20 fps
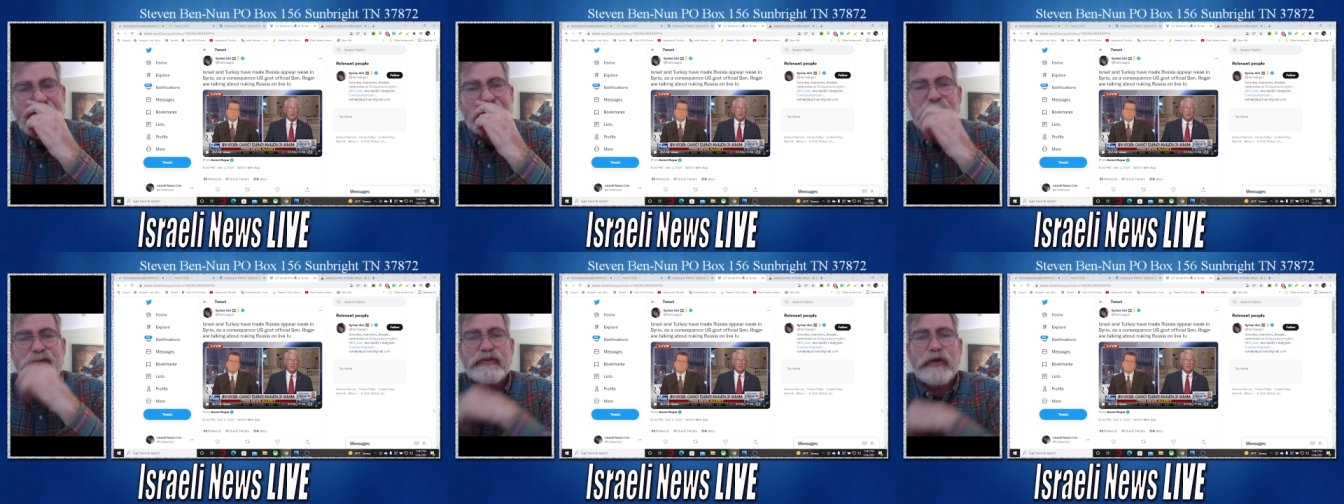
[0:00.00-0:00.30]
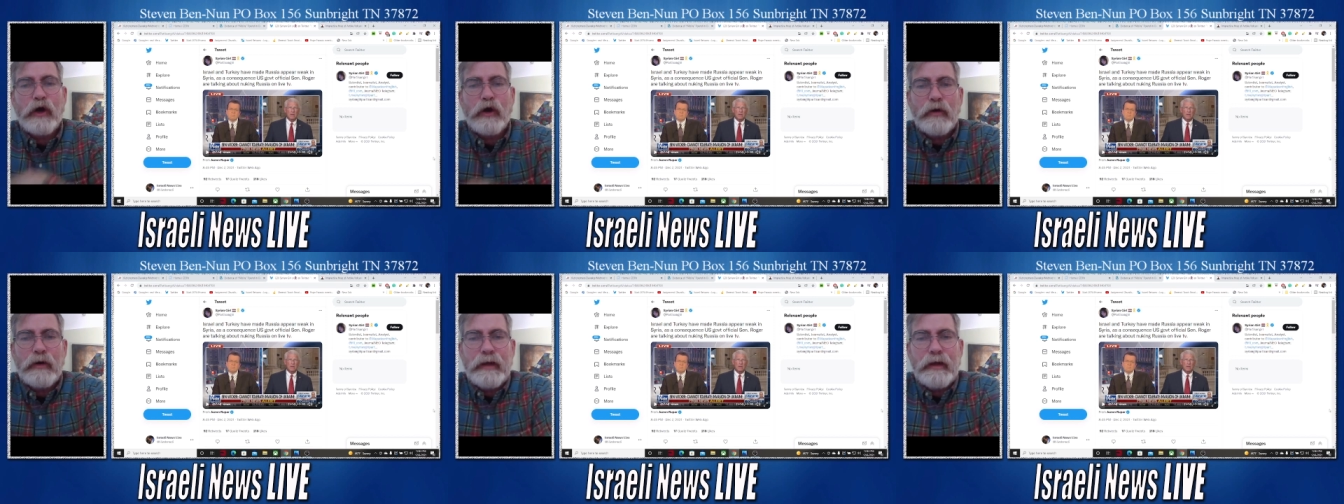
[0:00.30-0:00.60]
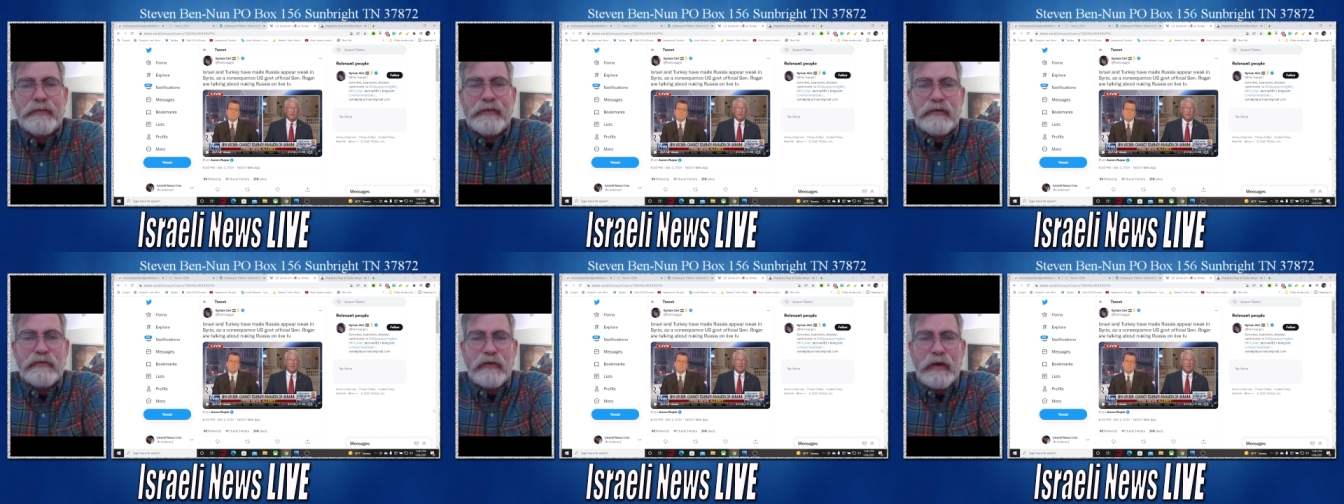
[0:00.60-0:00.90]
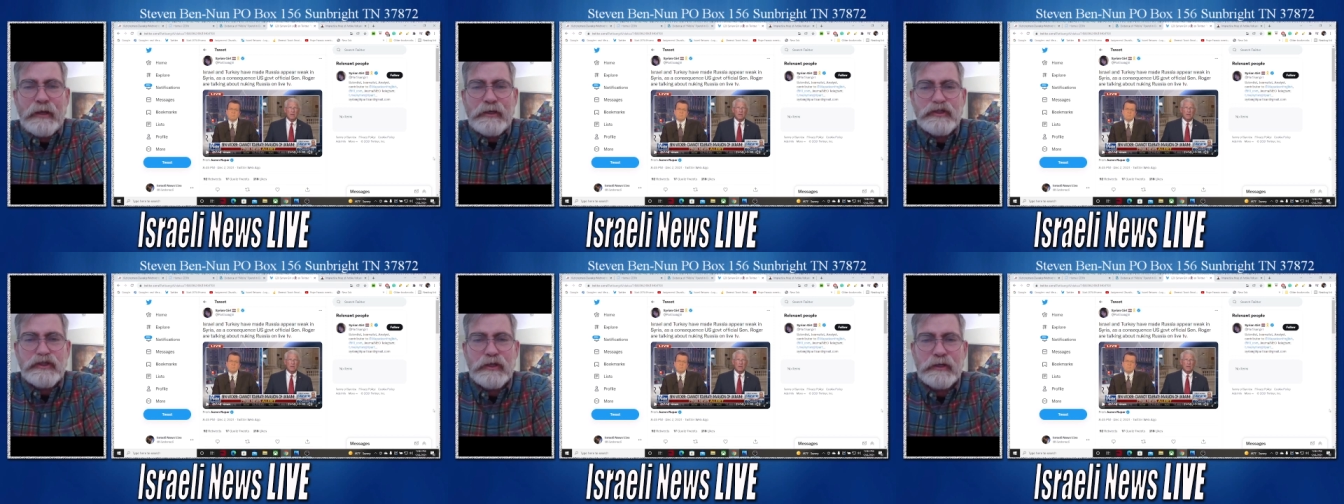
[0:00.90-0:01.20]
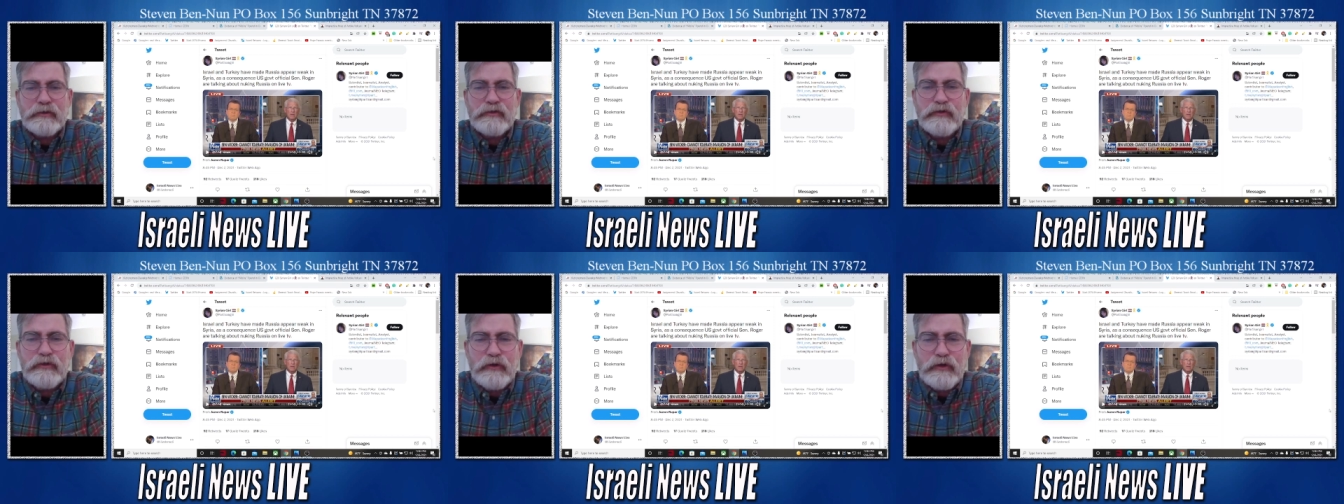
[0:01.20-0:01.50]
So, and then
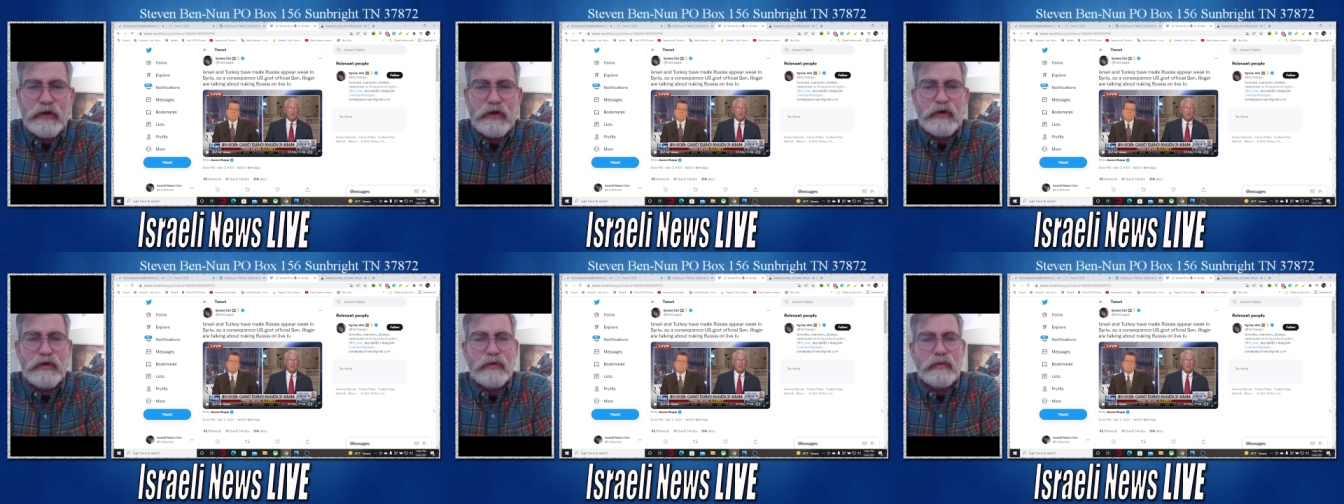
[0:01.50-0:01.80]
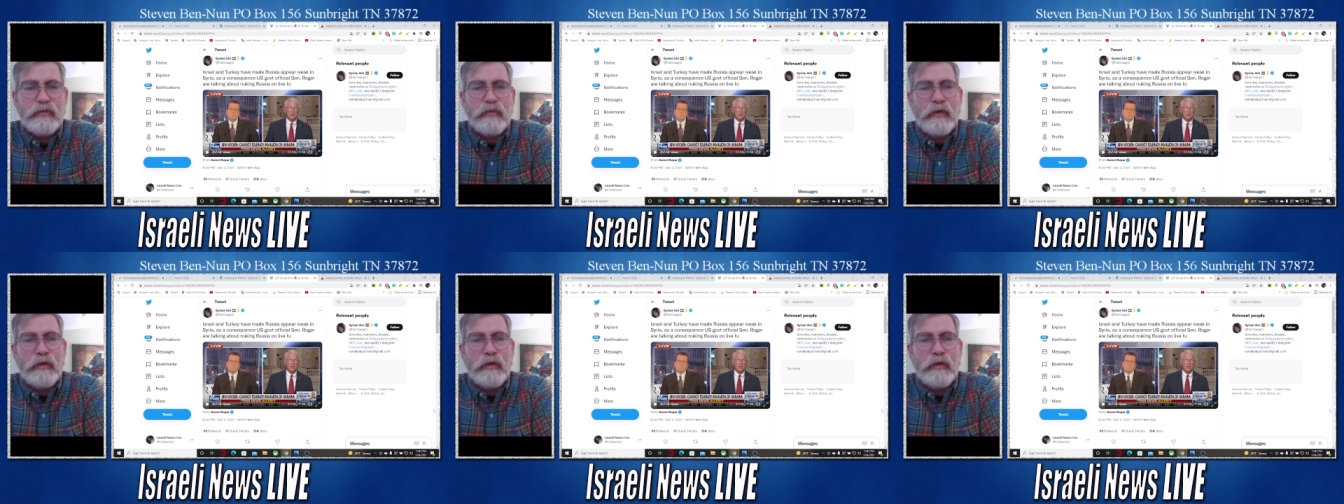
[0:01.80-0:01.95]
Russia too